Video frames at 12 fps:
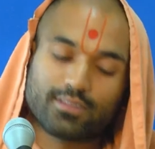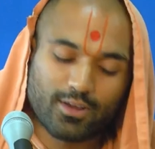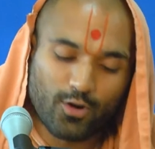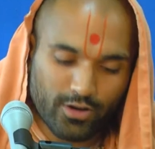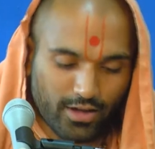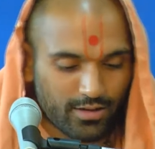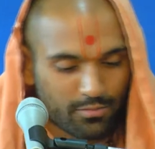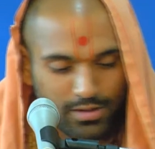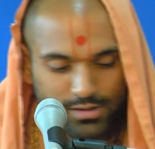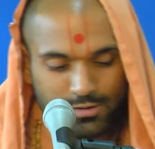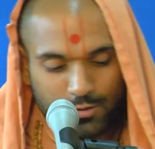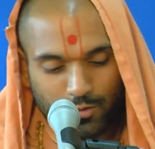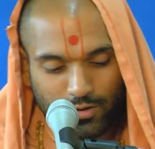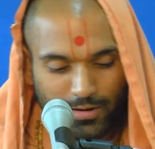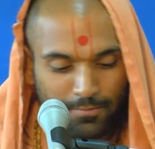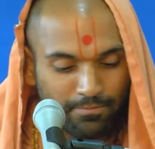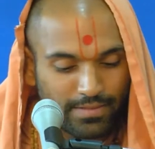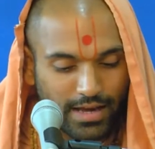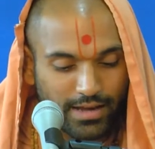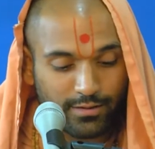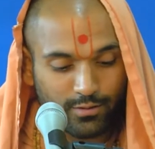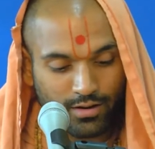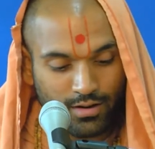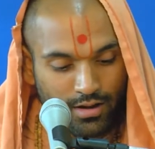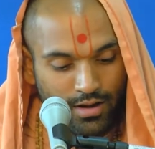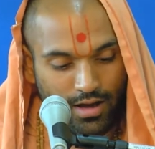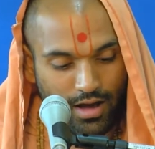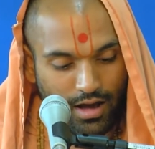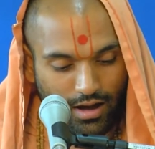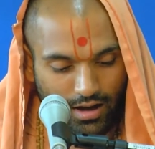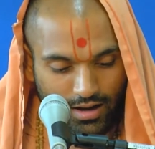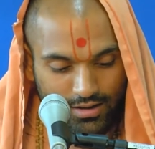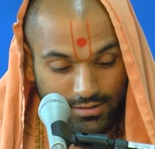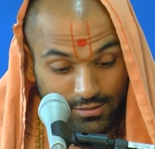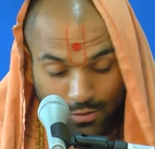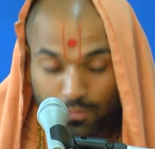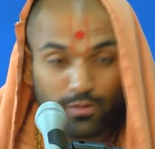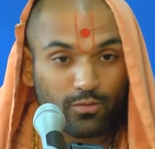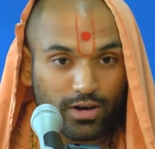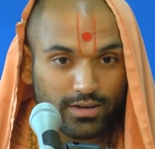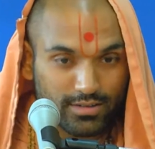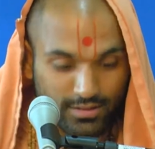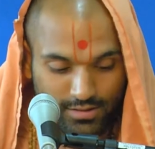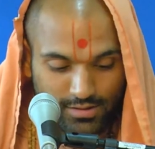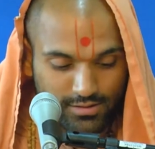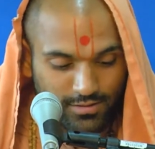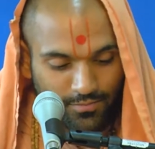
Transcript: Okay, me too, okay? I agree. Uh, so Bhagwan did this.